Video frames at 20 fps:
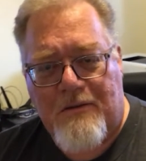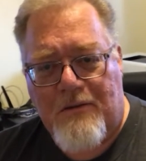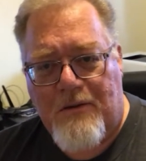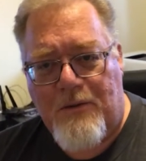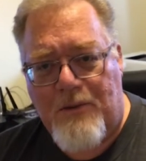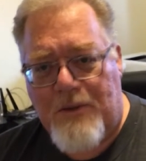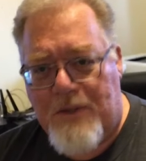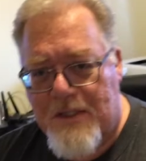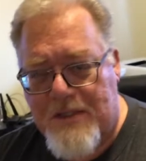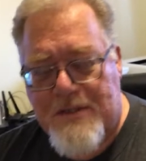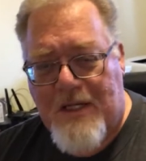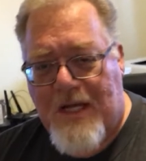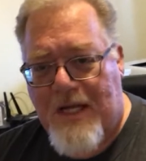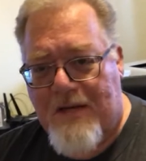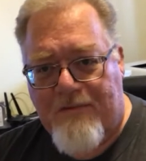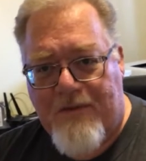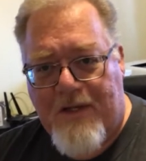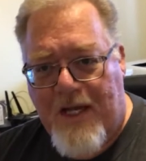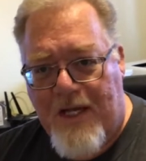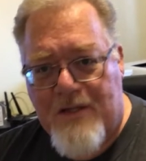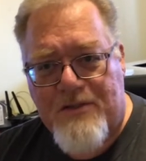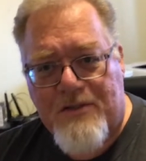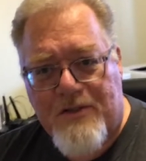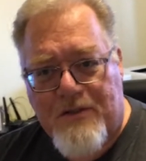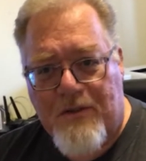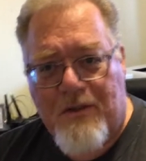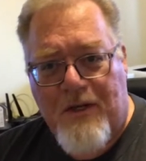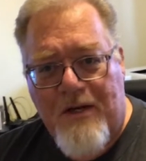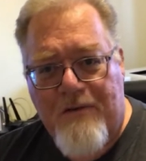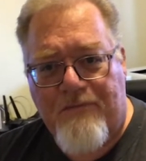who doesn't have a case on
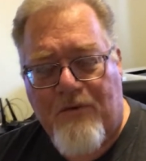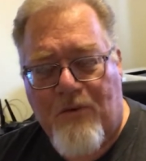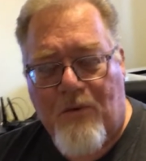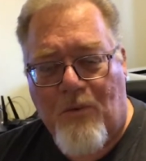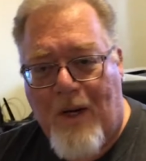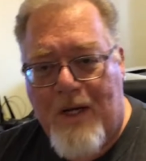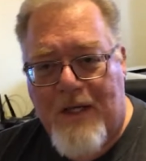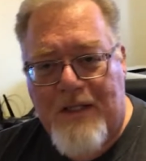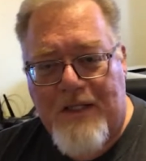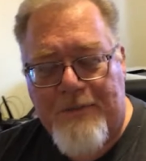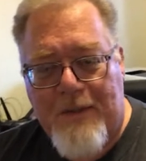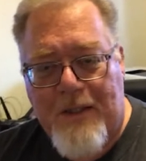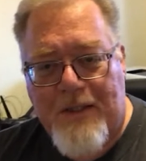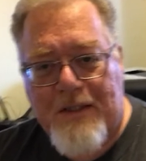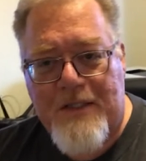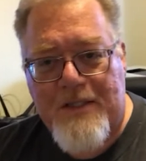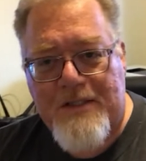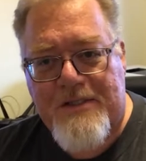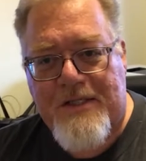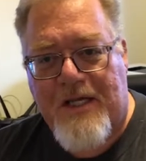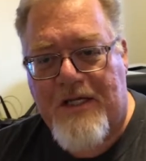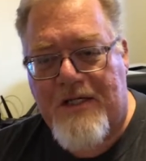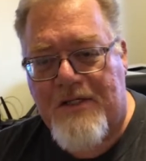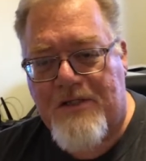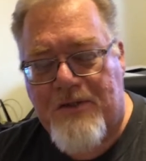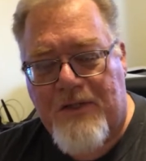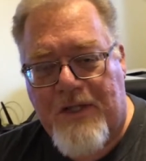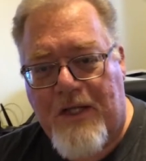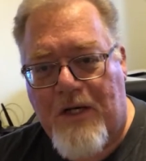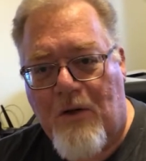their iPhone? Why do they make these things
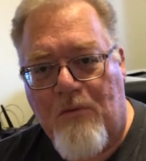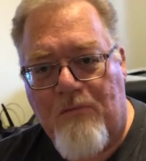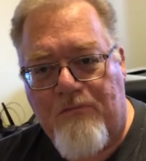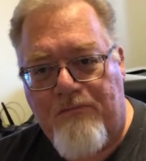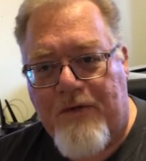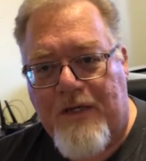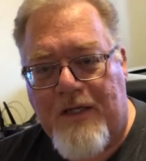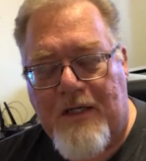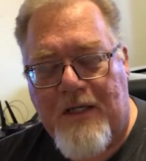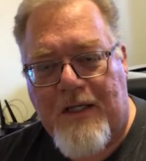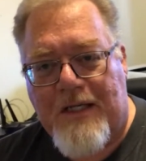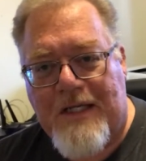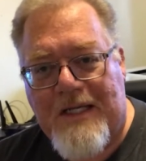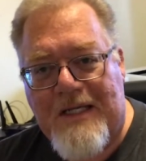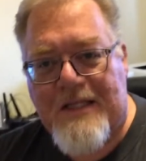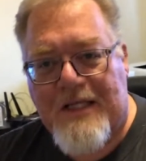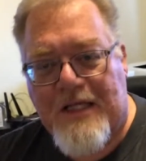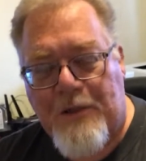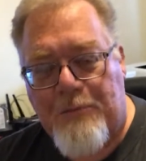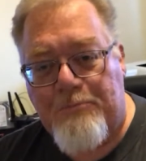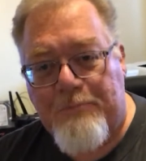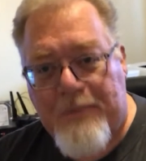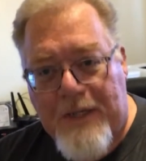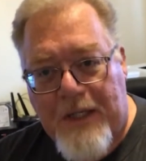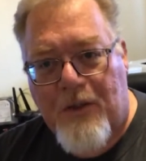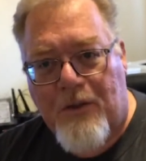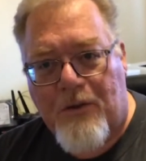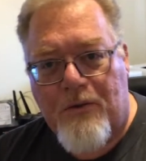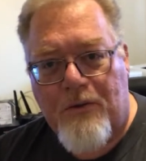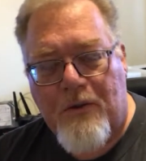so they don't fit anything
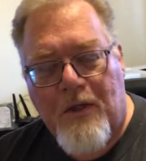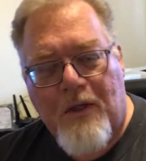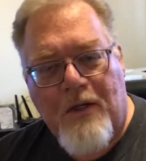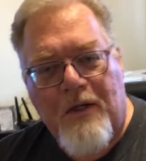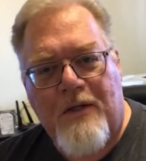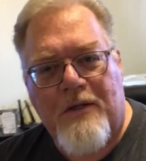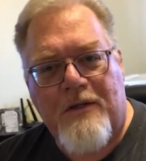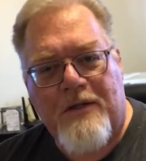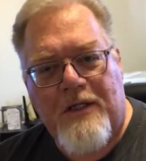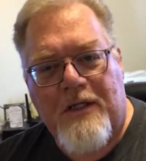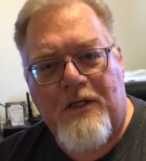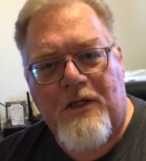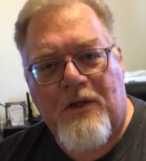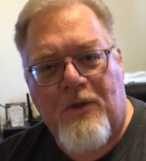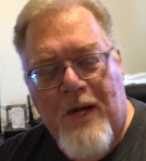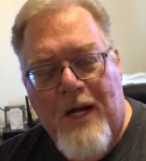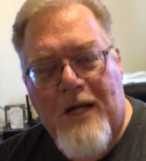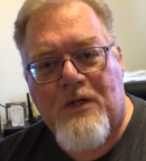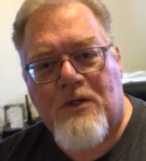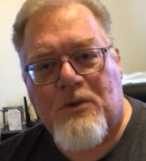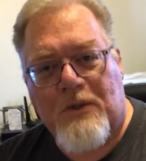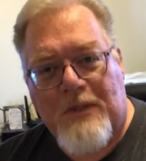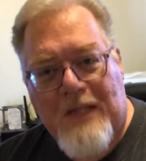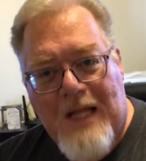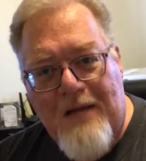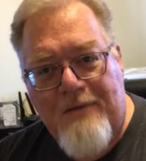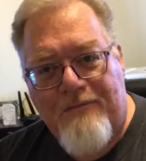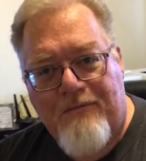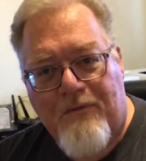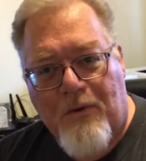bigger than your actual
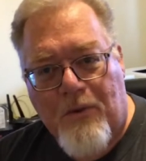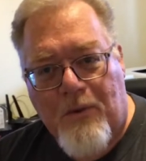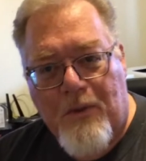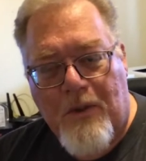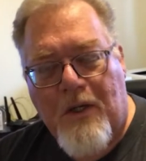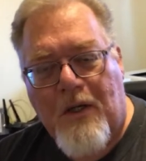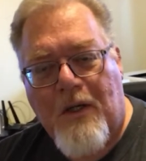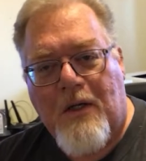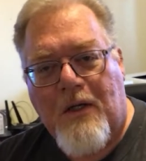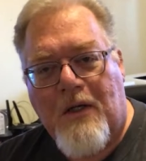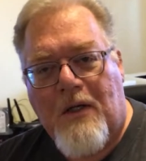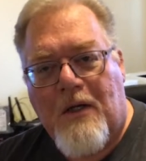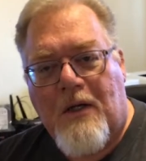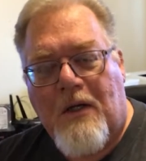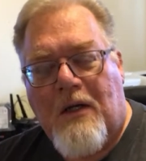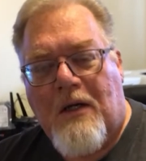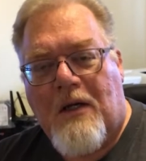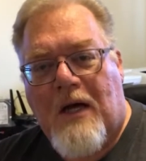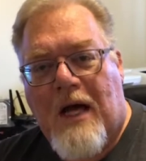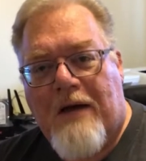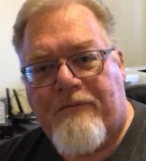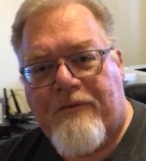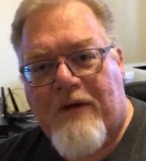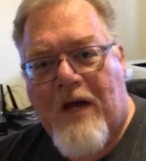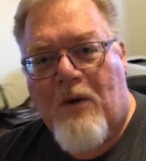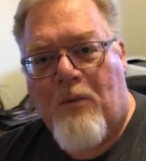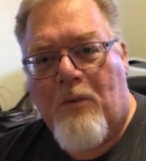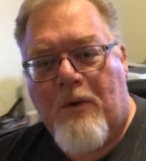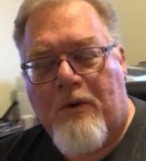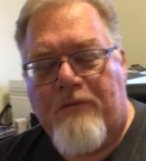iPhone? I've
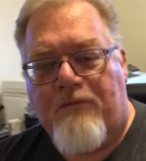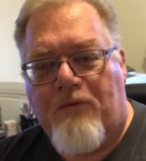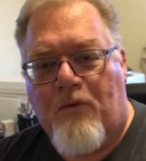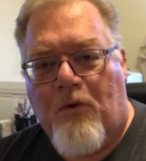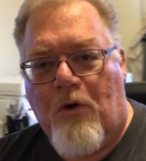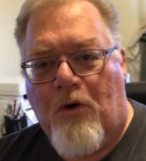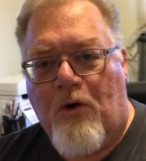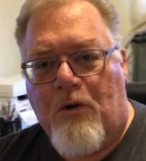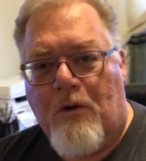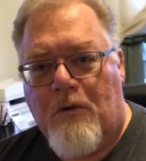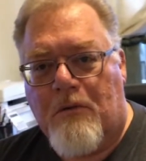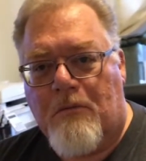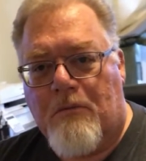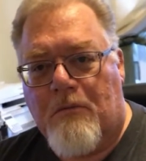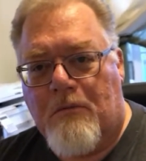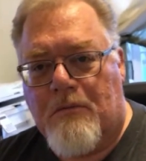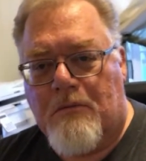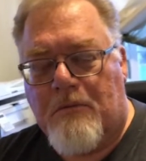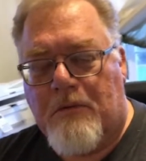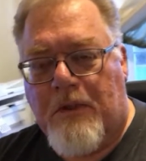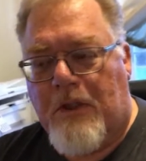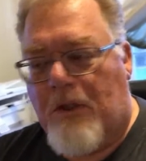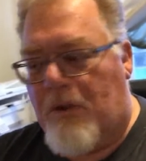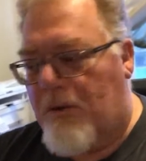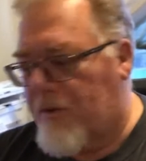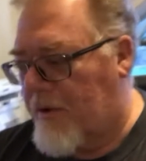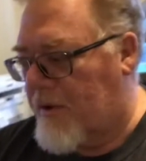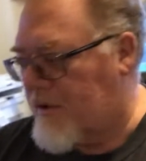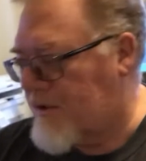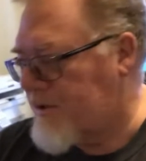got one for
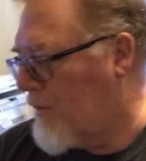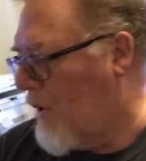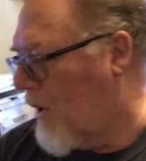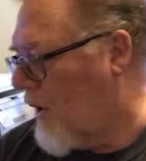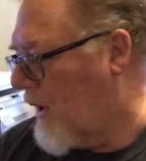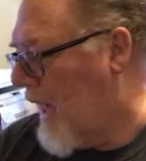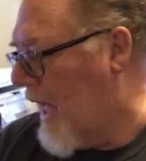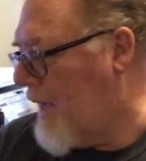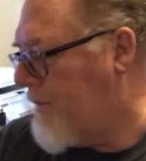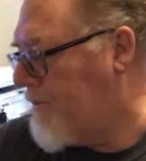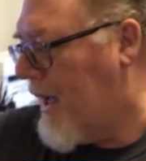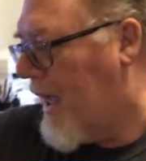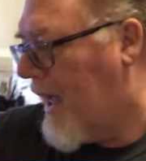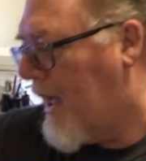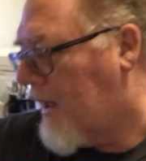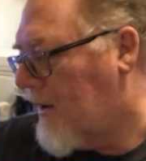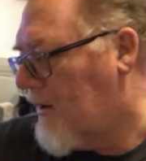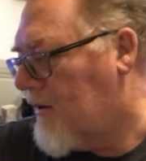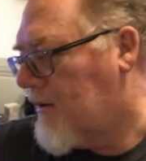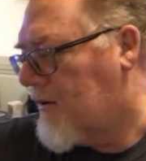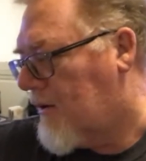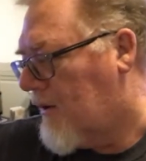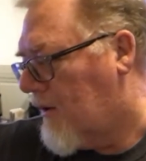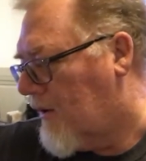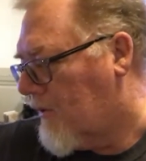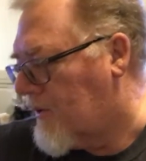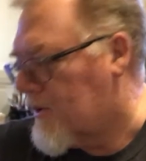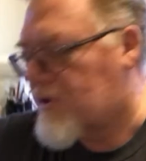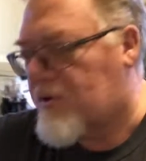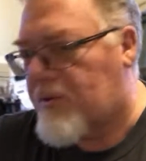the small iPad,
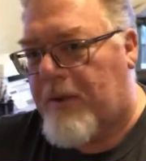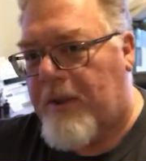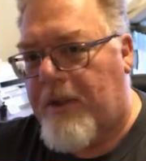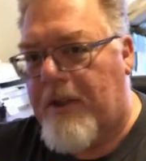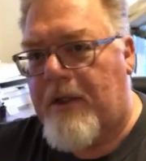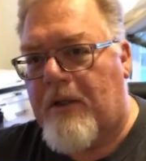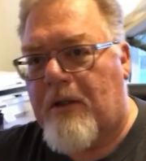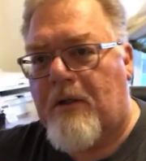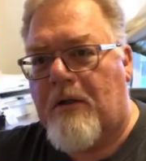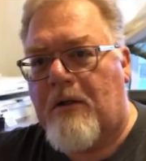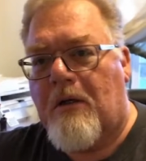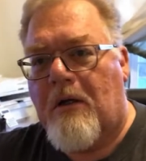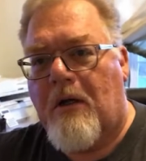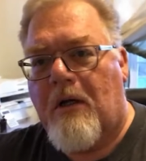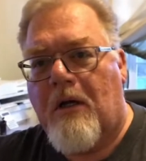this one here.